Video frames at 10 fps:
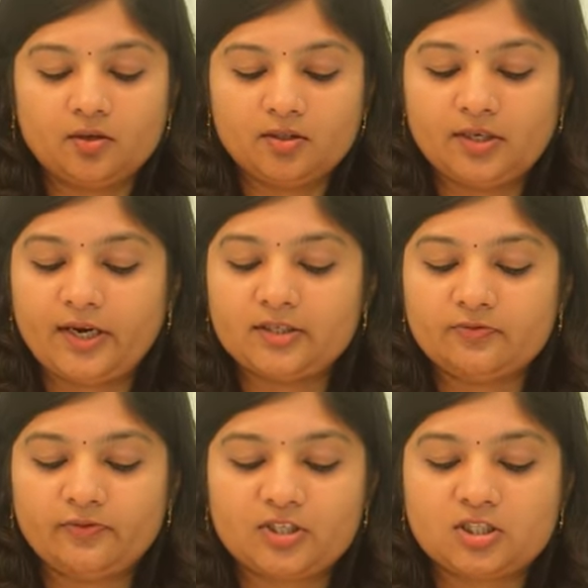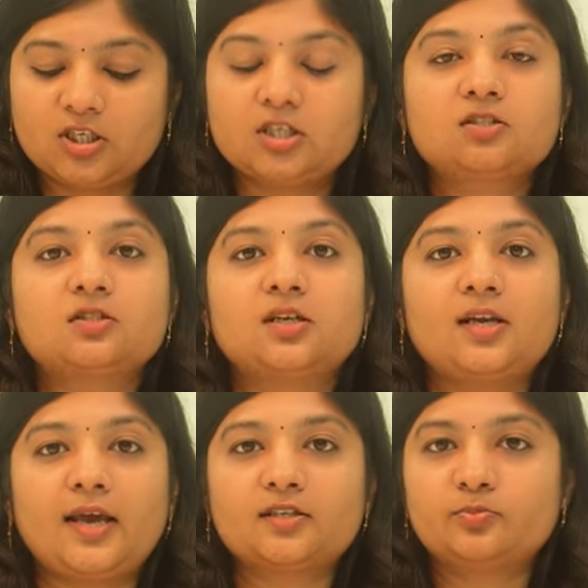The rent fetching is 3
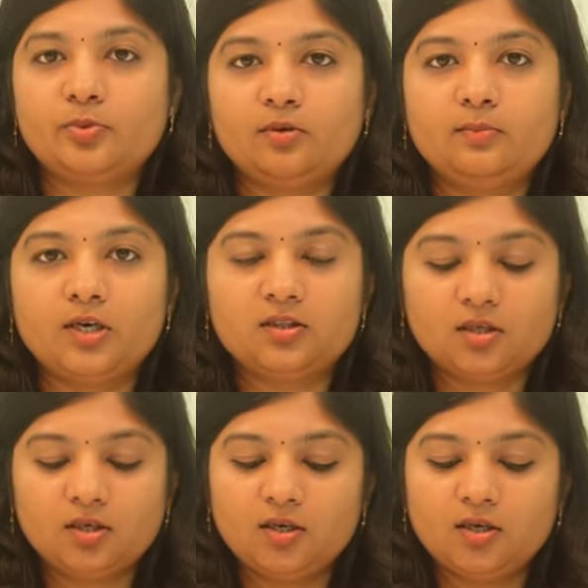lakhs per month.